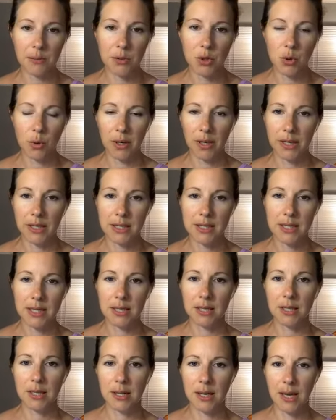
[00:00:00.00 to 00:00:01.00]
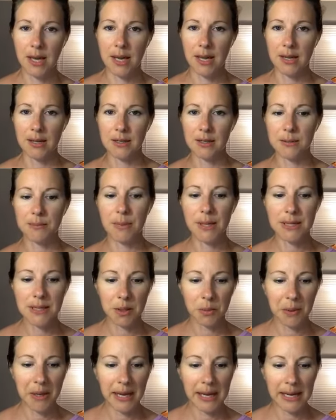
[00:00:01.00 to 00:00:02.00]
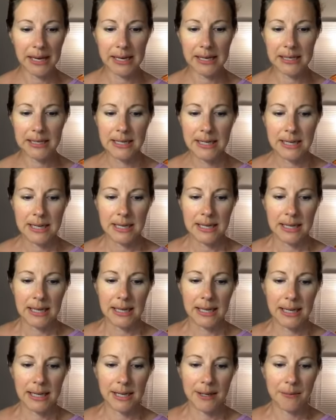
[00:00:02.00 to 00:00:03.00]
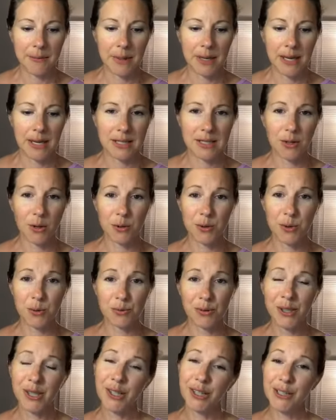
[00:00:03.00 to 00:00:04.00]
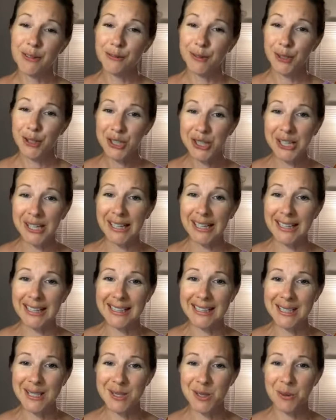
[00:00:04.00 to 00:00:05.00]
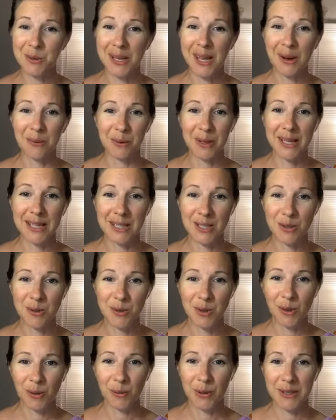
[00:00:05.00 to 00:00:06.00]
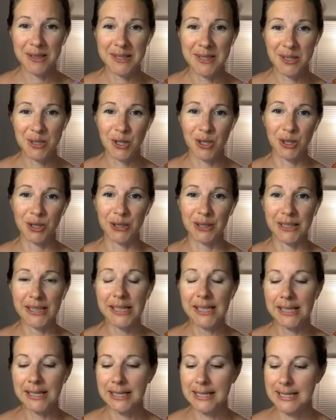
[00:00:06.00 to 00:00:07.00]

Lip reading: joint and muscle pain. It's also really great for cooking. And so again, we can use our oils internally.